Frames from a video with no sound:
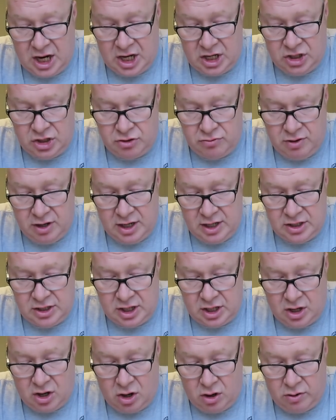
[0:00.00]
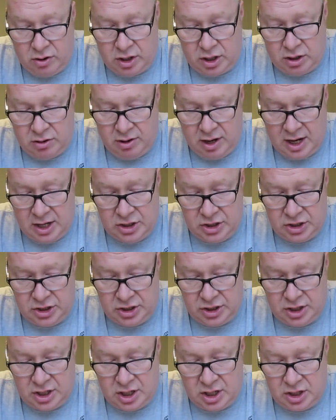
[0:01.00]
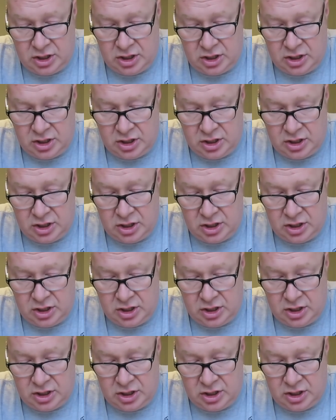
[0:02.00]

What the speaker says: injuries in a horror crash.